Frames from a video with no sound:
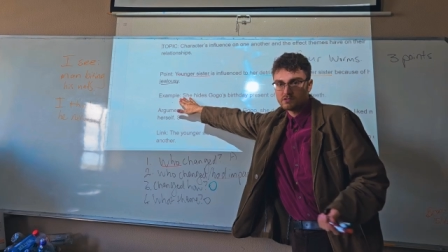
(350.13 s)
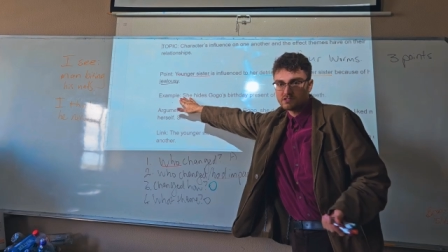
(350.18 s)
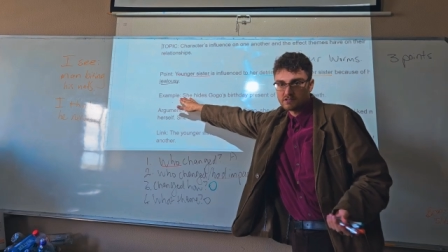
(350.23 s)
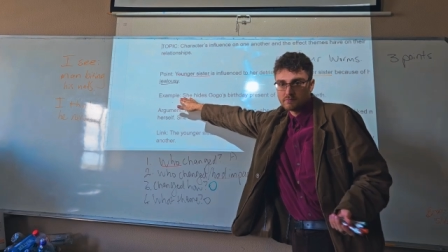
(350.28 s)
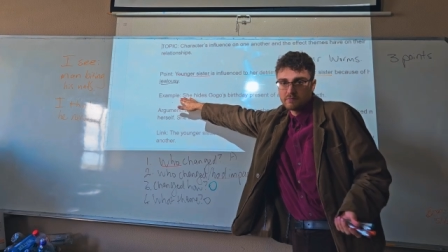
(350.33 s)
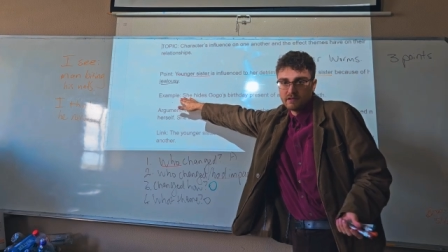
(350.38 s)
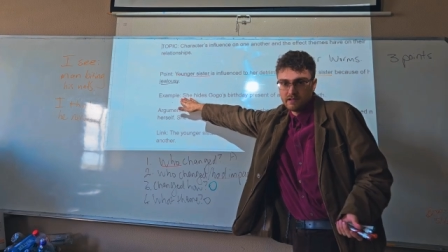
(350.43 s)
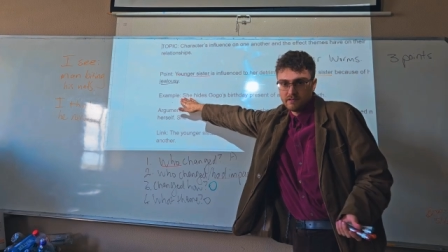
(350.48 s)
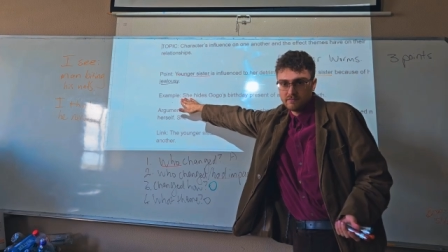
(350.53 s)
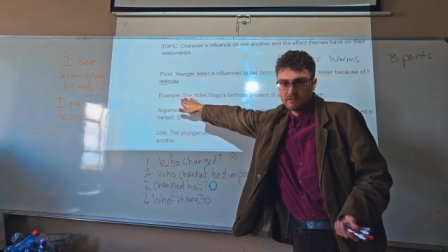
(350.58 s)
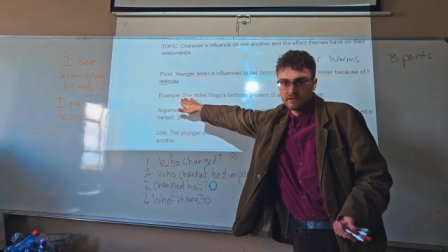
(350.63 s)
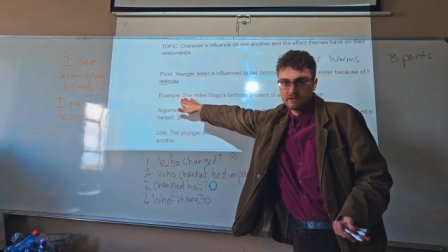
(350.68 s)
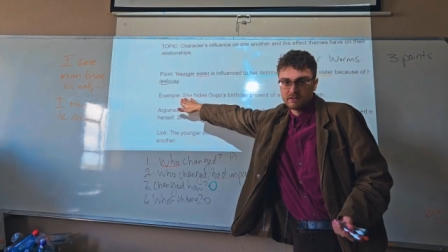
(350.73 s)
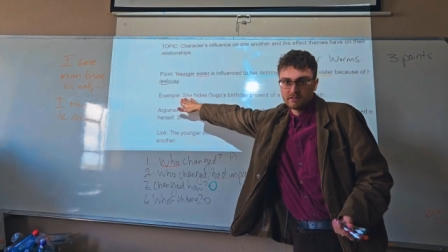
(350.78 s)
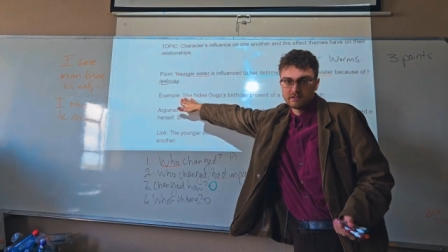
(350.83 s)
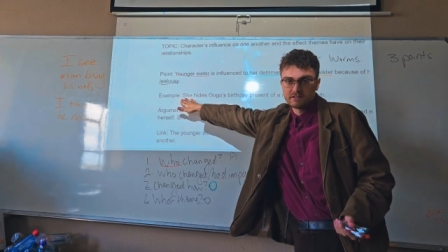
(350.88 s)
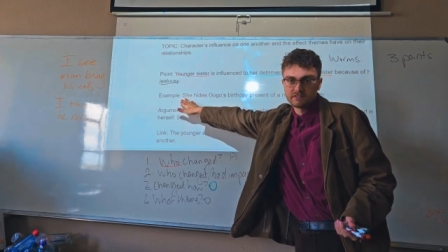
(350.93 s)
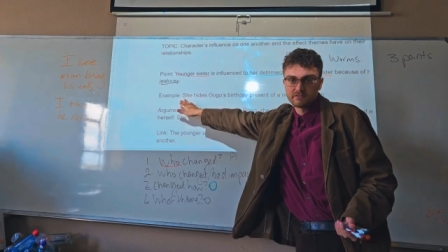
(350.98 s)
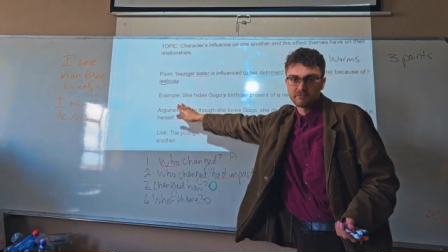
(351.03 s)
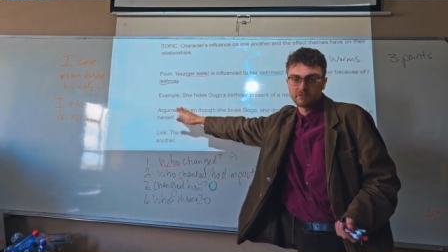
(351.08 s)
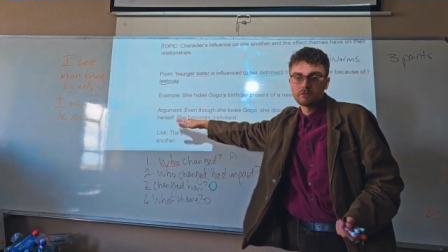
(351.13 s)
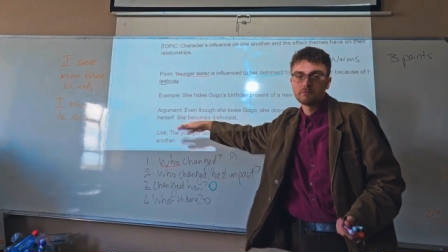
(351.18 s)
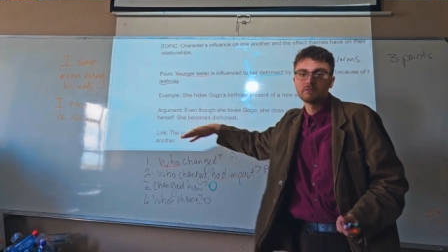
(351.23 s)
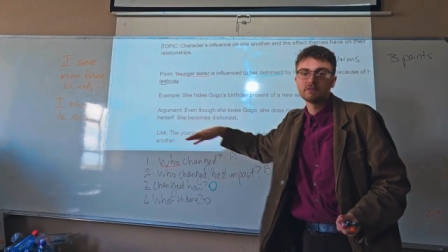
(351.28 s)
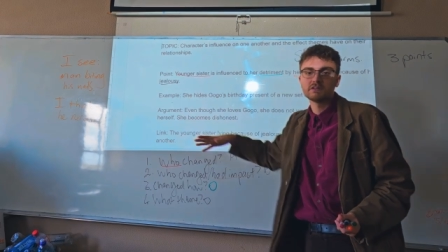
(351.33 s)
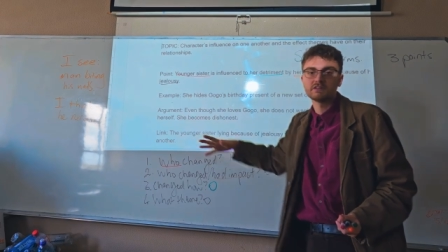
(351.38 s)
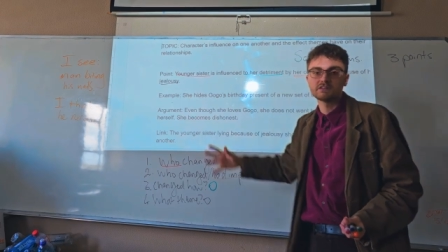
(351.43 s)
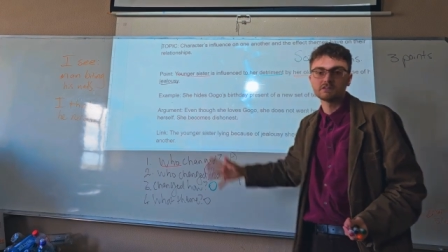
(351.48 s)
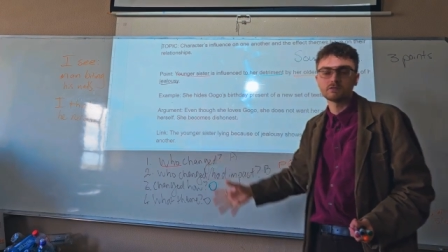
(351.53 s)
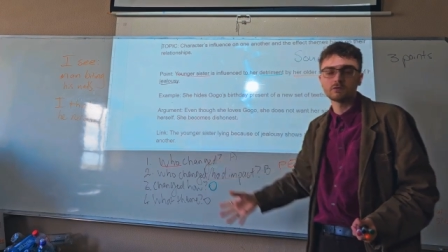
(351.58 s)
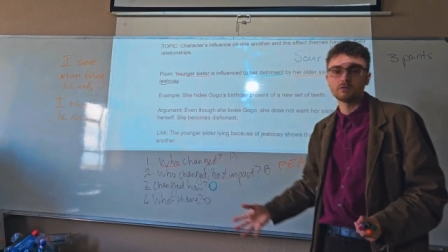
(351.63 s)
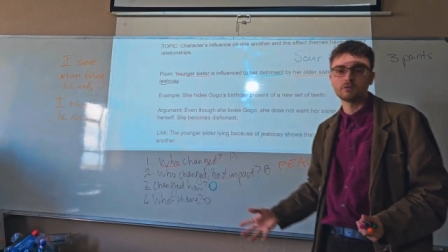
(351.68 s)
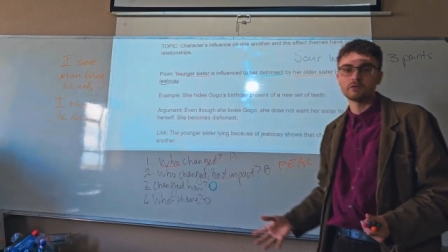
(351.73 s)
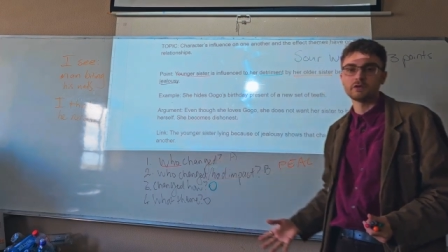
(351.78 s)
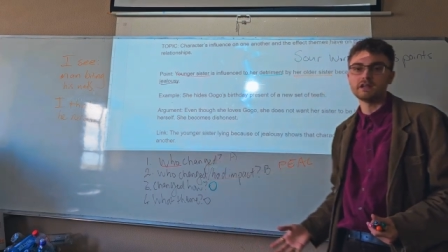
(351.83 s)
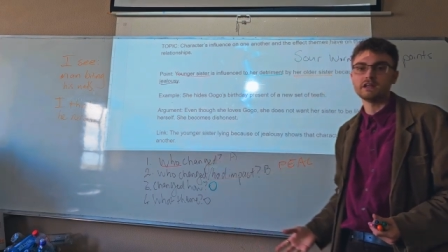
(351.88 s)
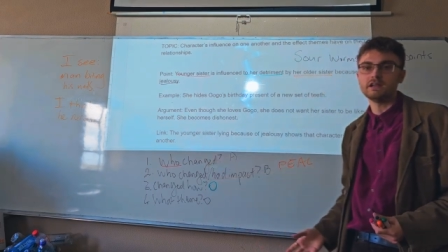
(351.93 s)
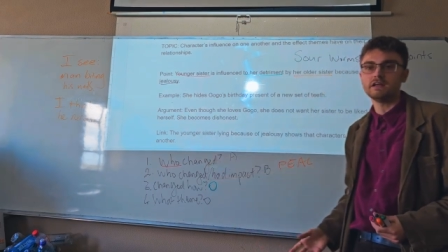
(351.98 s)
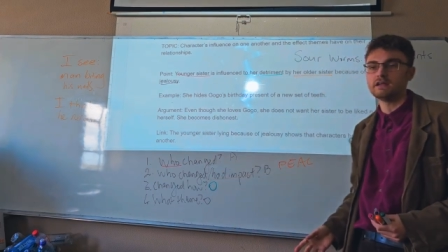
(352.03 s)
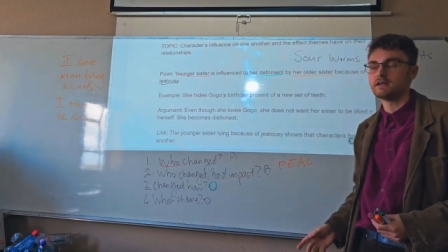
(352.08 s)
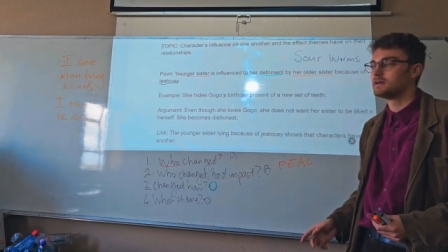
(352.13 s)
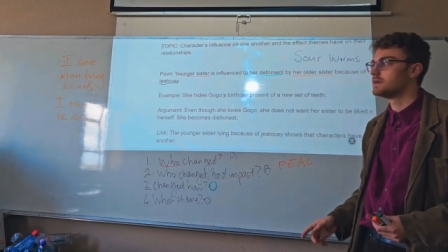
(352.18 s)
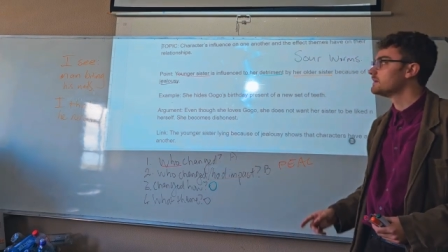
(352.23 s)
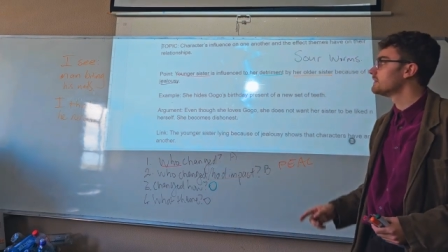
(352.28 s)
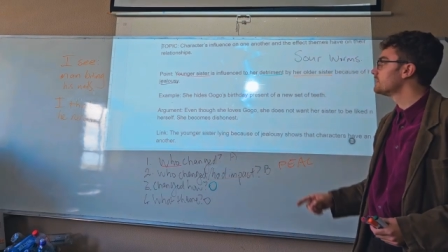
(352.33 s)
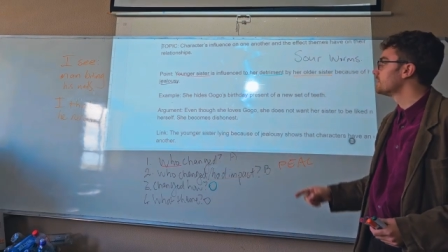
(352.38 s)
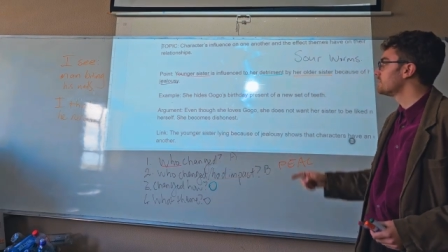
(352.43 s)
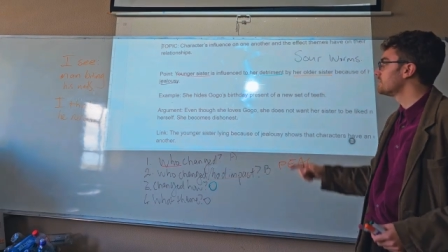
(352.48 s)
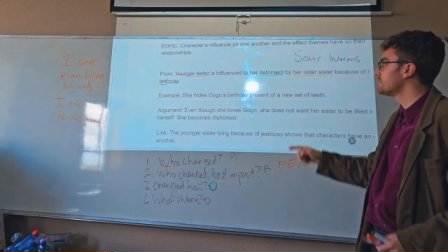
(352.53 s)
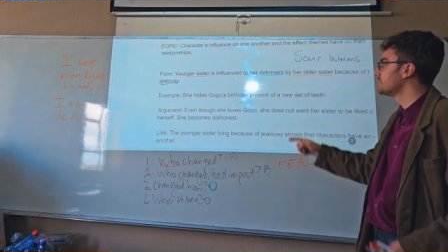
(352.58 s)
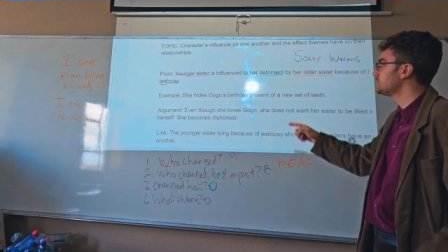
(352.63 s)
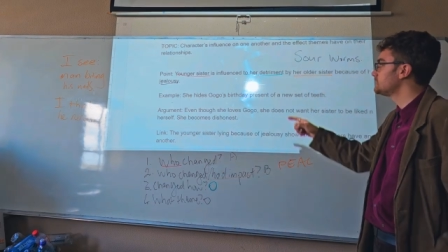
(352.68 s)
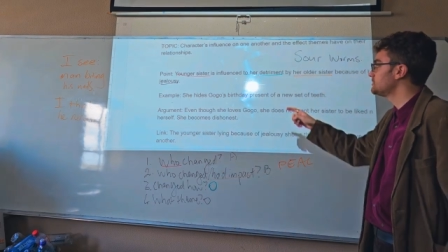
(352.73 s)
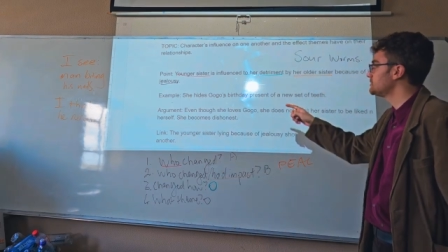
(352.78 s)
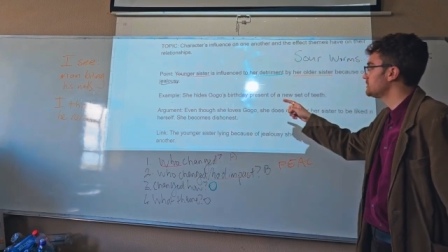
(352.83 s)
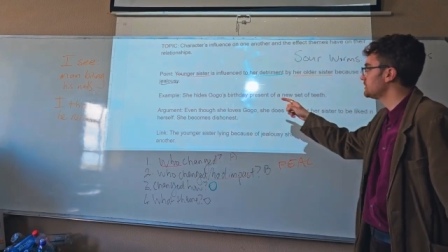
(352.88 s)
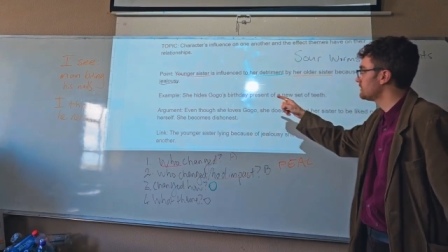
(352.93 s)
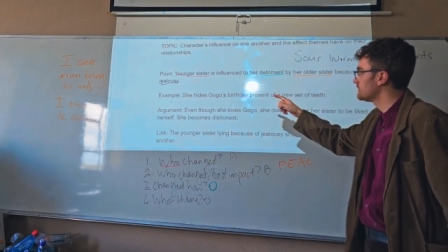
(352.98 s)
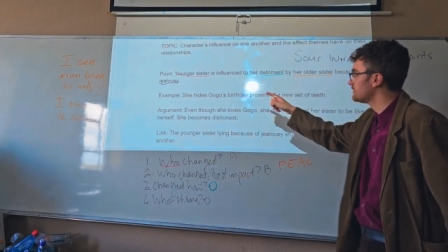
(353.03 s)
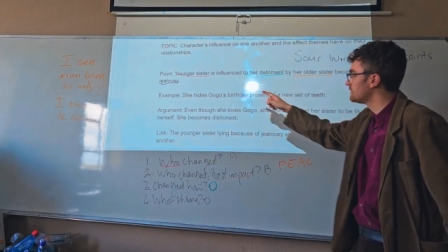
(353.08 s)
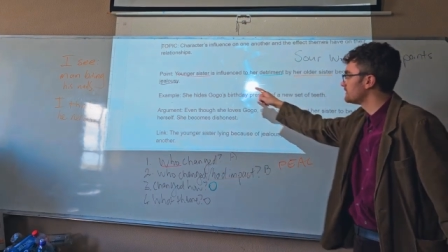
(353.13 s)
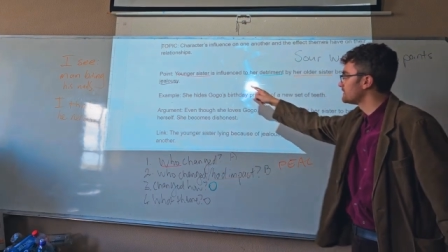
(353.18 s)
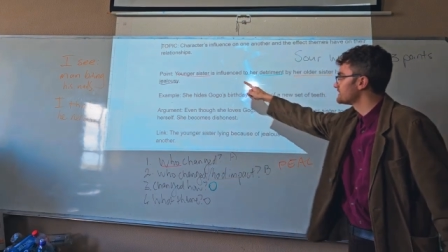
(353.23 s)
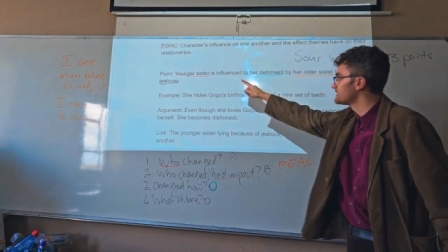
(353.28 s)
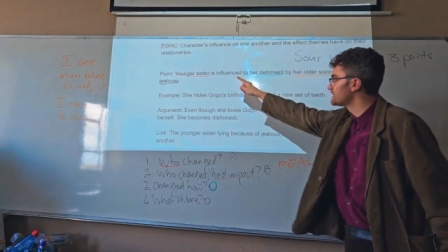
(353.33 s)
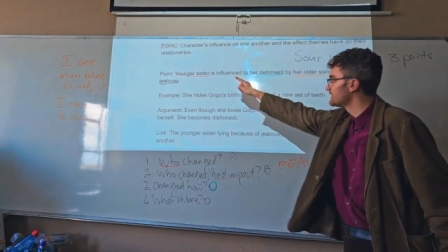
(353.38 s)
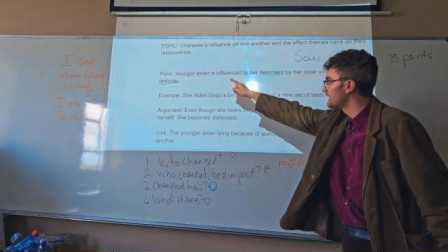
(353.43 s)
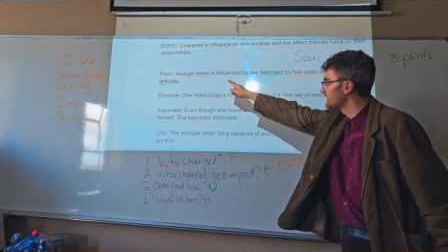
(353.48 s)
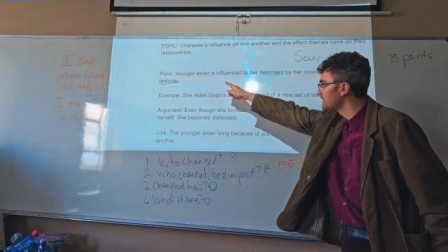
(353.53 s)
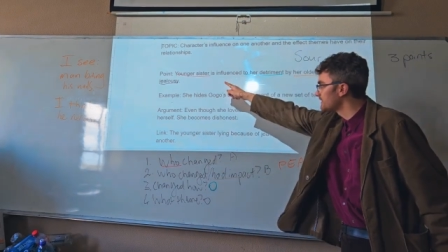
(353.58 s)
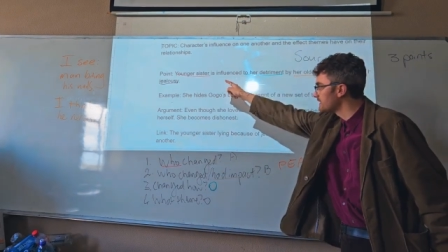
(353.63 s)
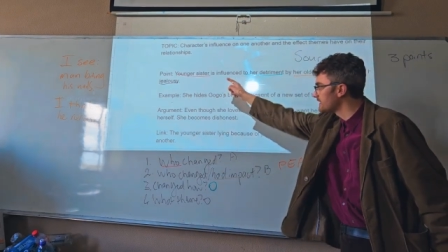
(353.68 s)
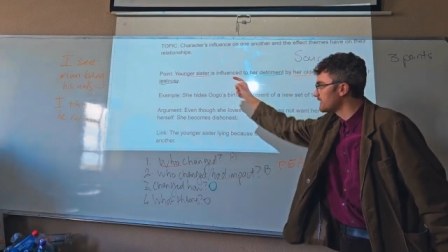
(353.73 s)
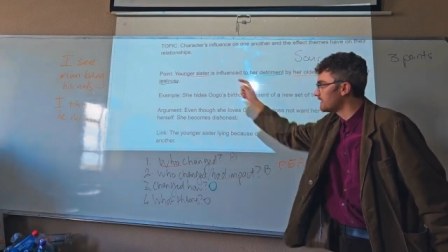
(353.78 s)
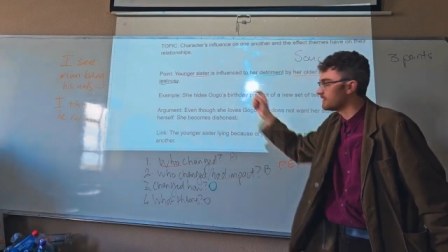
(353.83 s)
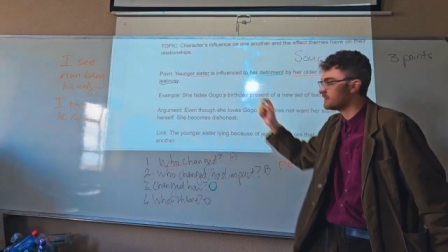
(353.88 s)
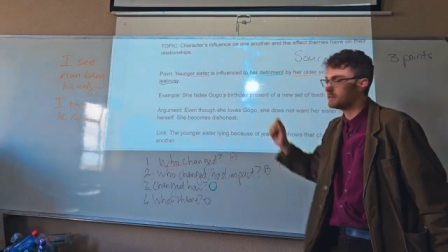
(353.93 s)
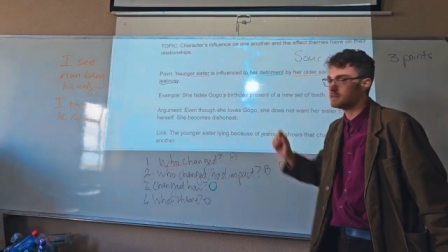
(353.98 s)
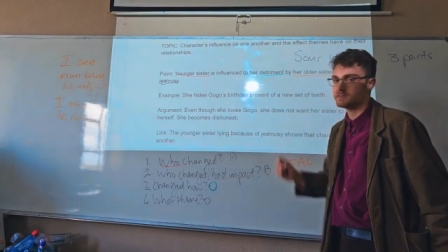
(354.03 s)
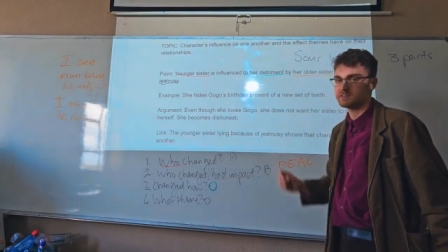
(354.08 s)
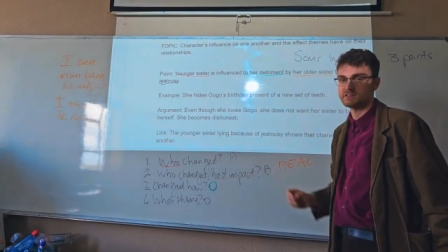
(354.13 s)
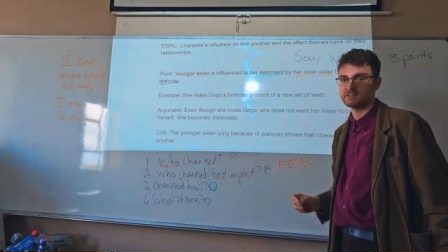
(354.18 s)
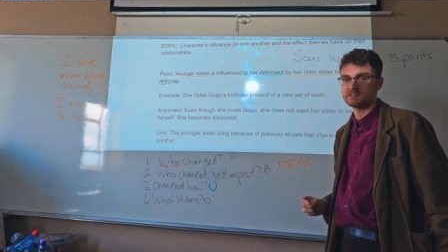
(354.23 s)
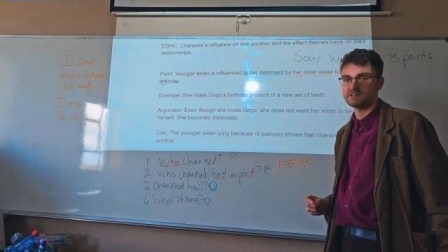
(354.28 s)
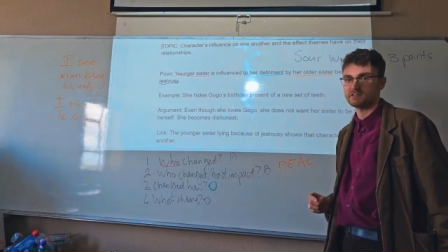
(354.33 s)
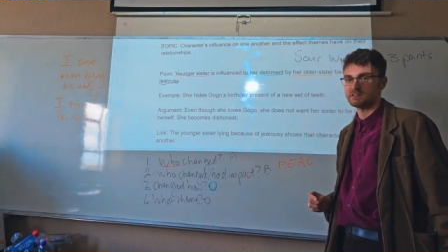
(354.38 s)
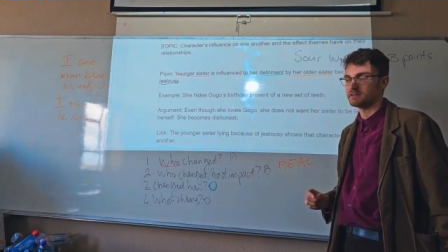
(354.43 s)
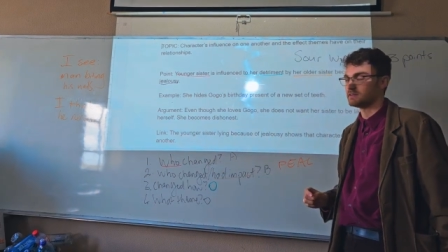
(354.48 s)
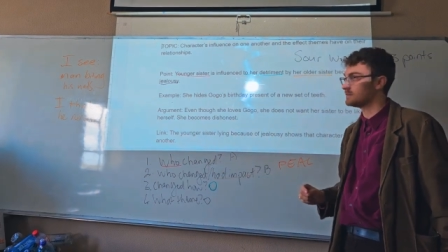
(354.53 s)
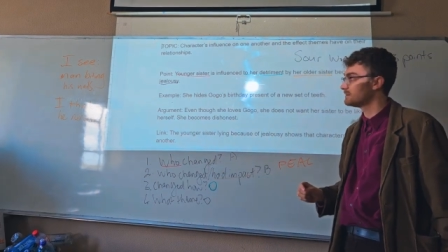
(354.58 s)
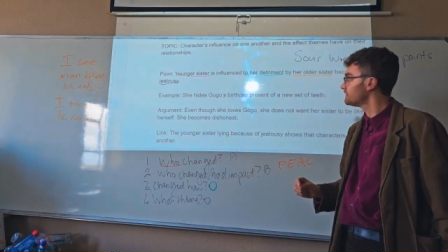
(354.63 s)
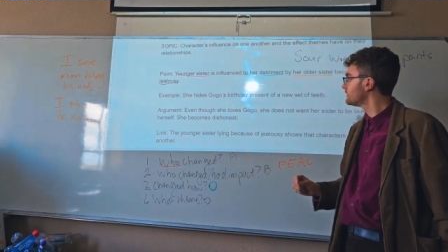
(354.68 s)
some evidence from the story that shows that the younger sister